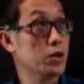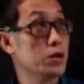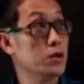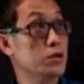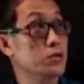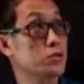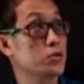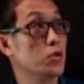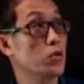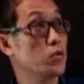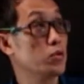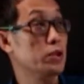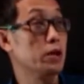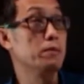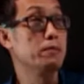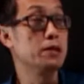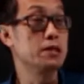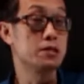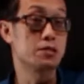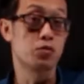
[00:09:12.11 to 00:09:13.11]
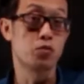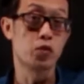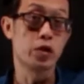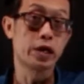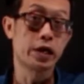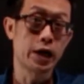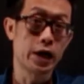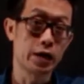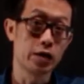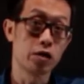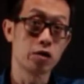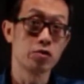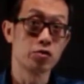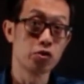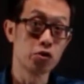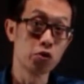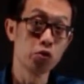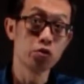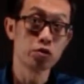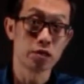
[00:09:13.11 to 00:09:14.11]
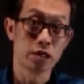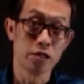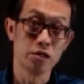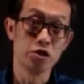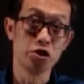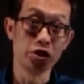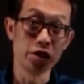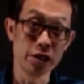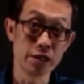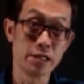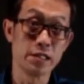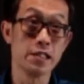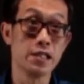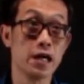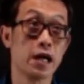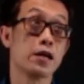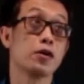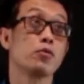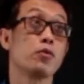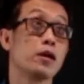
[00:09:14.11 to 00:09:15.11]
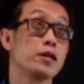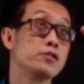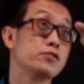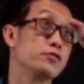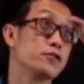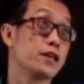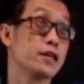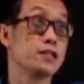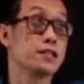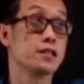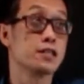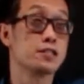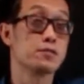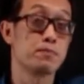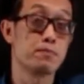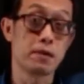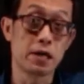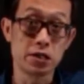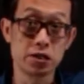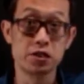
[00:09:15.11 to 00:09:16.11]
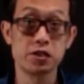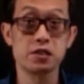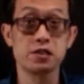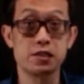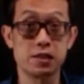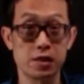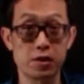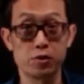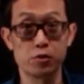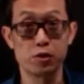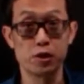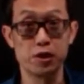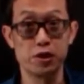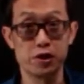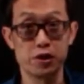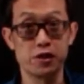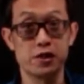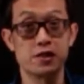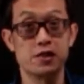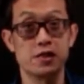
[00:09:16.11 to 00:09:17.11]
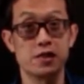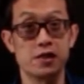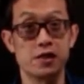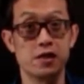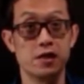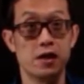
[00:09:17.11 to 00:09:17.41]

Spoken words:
So that means we cannot use the GC. Otherwise, you can just punch this into the GC.